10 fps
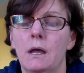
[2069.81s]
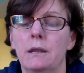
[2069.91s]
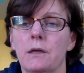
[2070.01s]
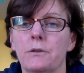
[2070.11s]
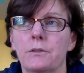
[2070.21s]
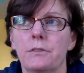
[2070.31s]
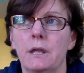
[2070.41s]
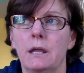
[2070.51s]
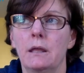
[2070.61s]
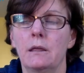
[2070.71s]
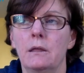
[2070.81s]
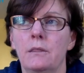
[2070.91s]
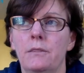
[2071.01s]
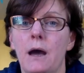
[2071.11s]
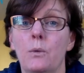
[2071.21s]
Another thing
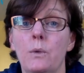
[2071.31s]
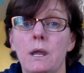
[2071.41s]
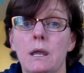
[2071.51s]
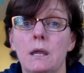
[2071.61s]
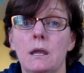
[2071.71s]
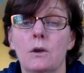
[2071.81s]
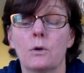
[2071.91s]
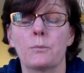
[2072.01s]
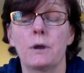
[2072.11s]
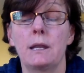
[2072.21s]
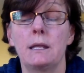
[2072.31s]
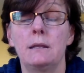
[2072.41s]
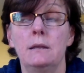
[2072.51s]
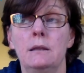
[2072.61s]
that we incorporated,